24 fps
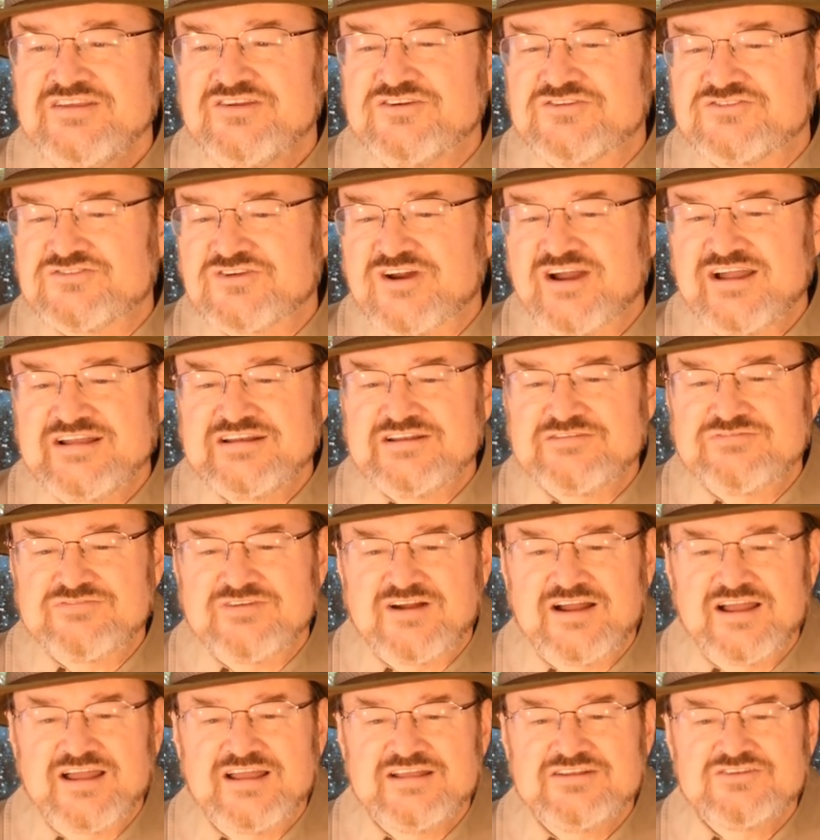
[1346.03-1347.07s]
you're trying to
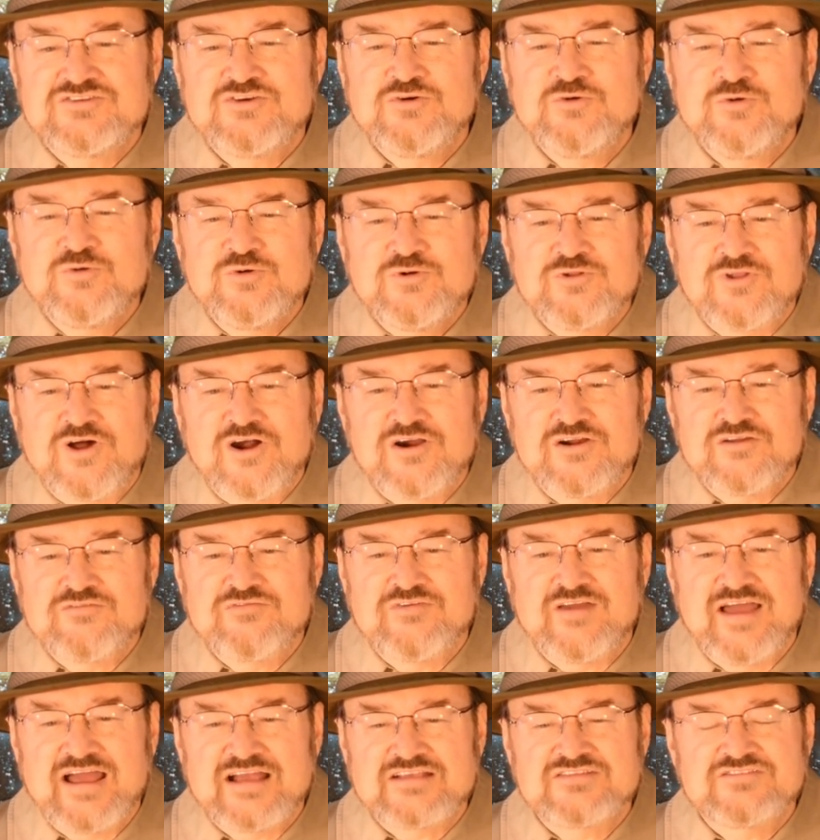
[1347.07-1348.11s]
find cool
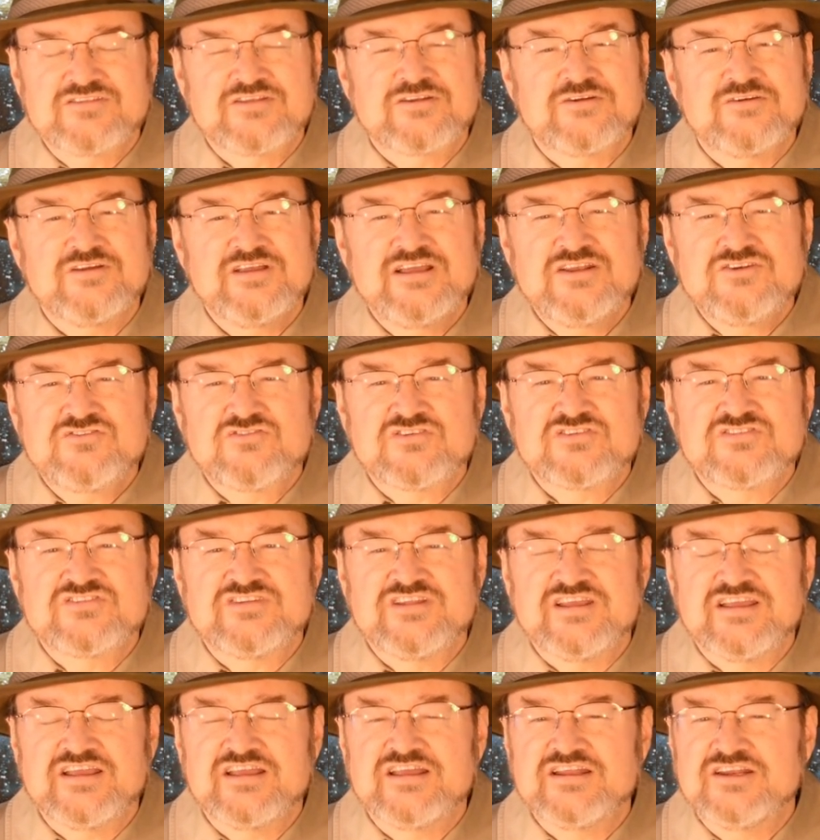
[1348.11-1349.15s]
artifacts that are
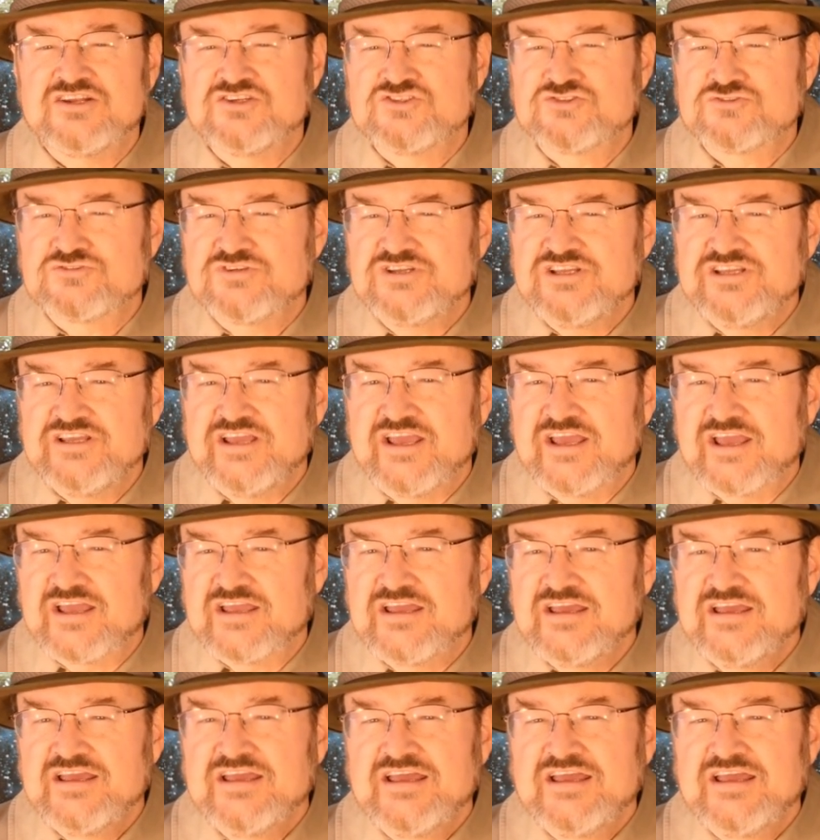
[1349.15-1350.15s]
interesting and intriguing